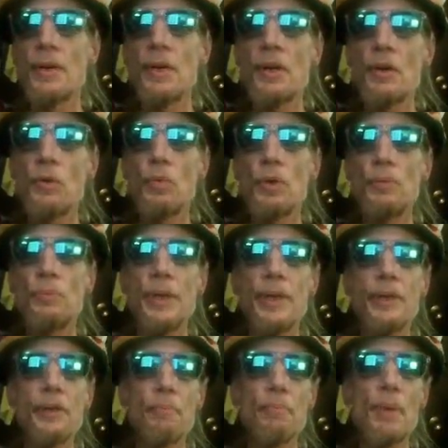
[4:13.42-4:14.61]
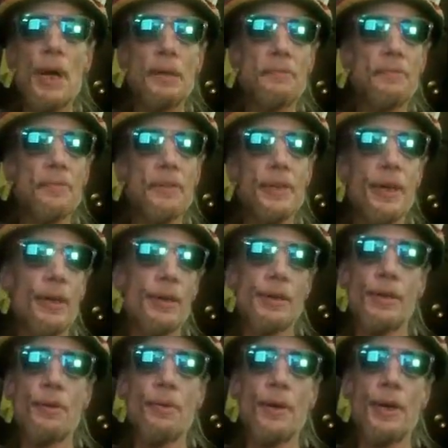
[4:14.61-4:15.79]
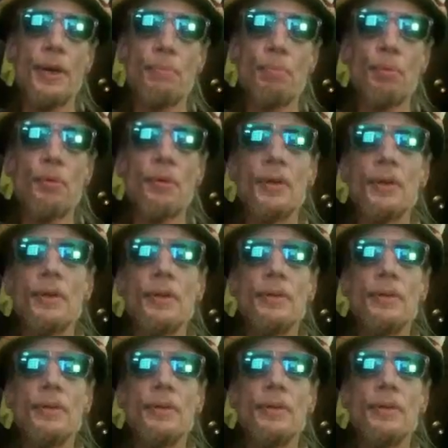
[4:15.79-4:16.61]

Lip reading: when we come back for the cargo airport.